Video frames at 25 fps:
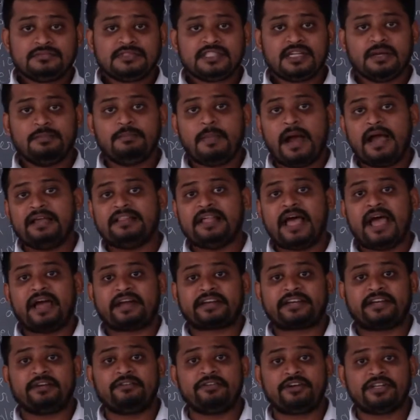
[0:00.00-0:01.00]
by the
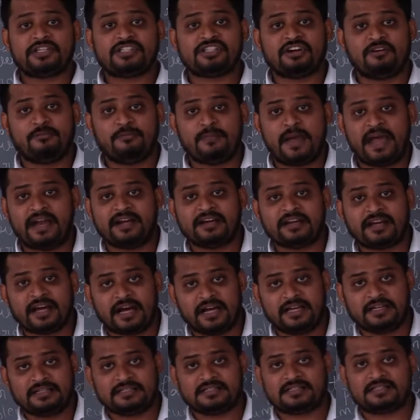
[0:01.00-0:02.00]
activities of
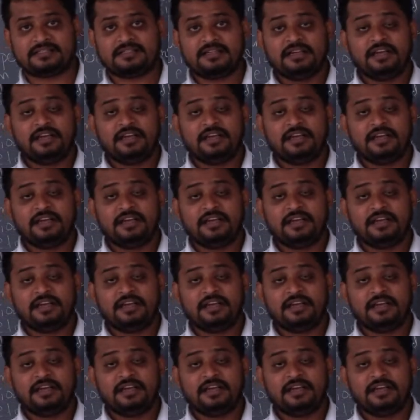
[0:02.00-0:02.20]
mankind